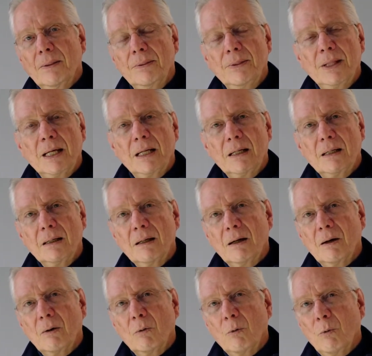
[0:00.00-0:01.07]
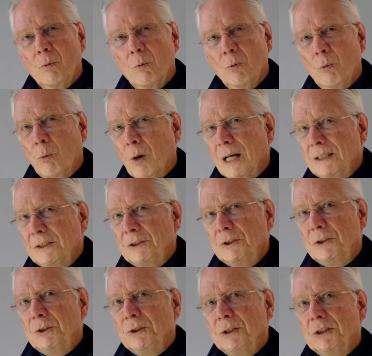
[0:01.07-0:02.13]
then what
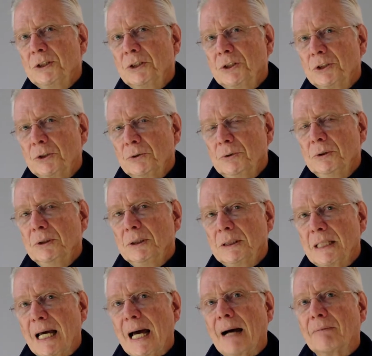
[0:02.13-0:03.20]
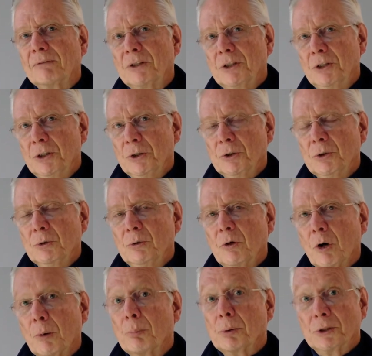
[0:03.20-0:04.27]
do the students have to do
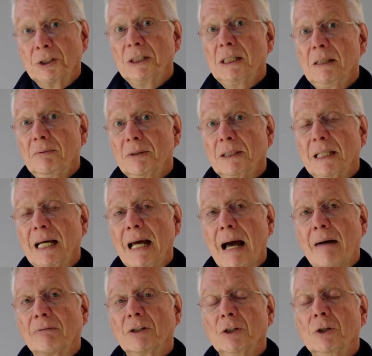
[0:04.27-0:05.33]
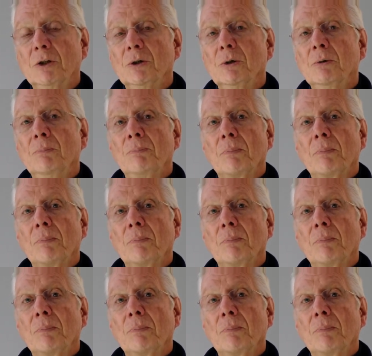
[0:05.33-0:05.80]
or perceive that they have to do